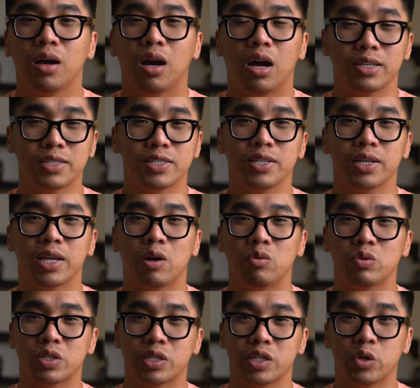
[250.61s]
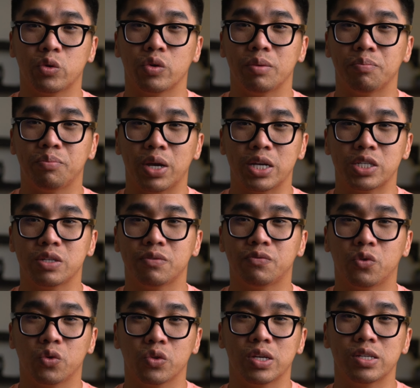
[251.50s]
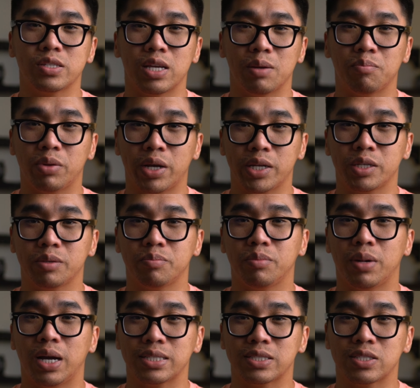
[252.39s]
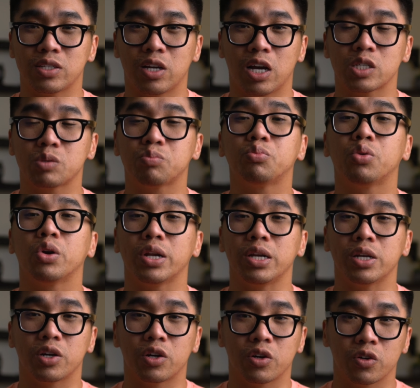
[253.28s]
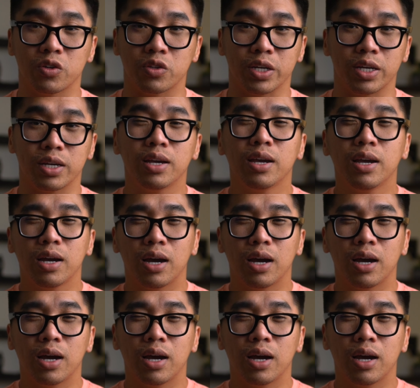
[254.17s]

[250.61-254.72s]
Honestly, I was a little impatient for this and planted my stalks pretty early.